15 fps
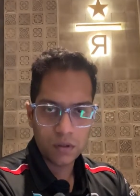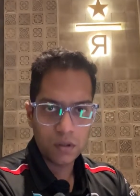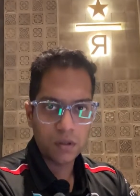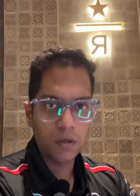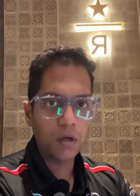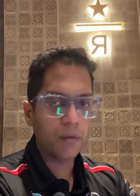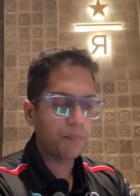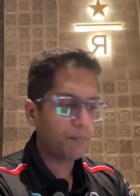
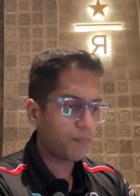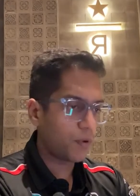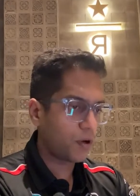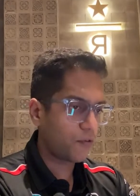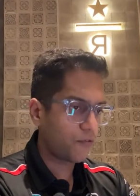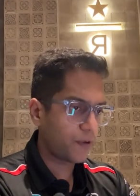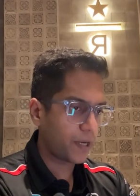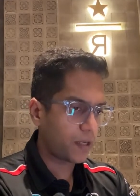Yep,
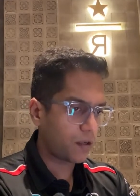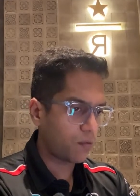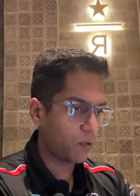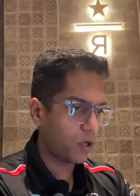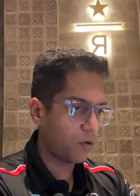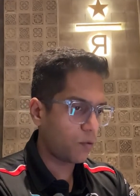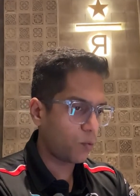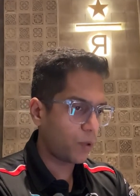perfect. We
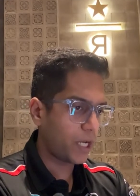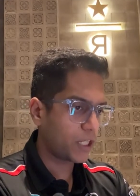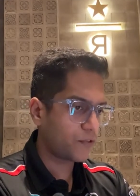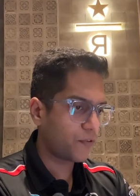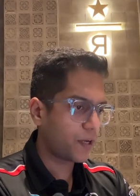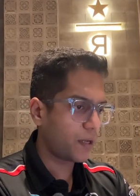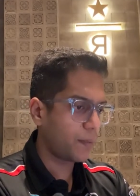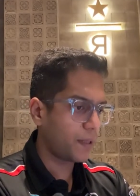got wage
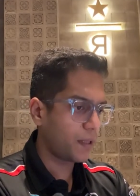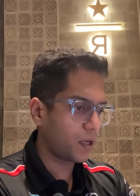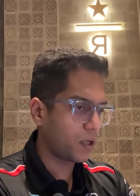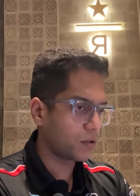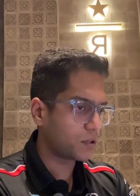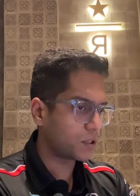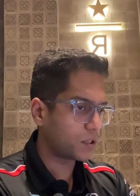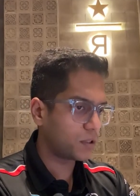freedom in the
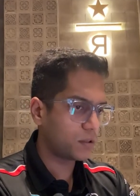house.